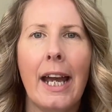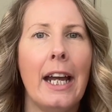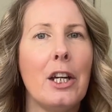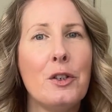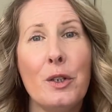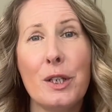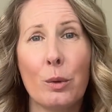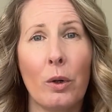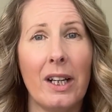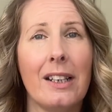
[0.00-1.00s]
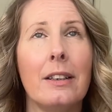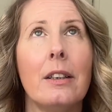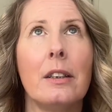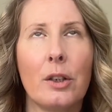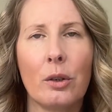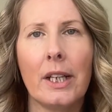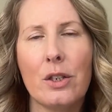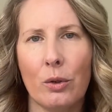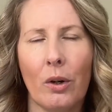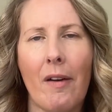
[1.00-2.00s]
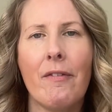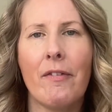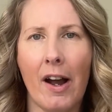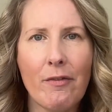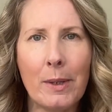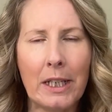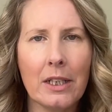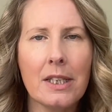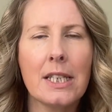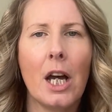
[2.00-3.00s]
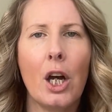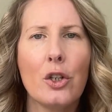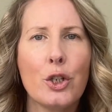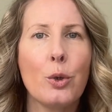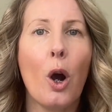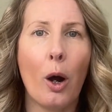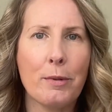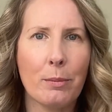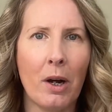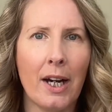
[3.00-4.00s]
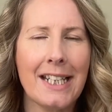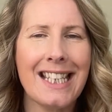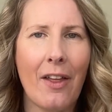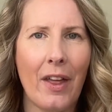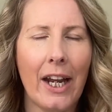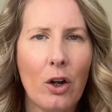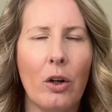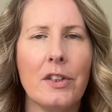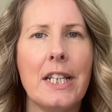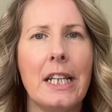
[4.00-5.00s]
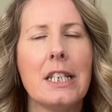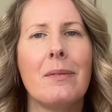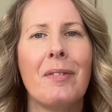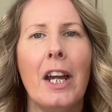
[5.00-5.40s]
And as you saw, it literally took 5 minutes to optimize that content.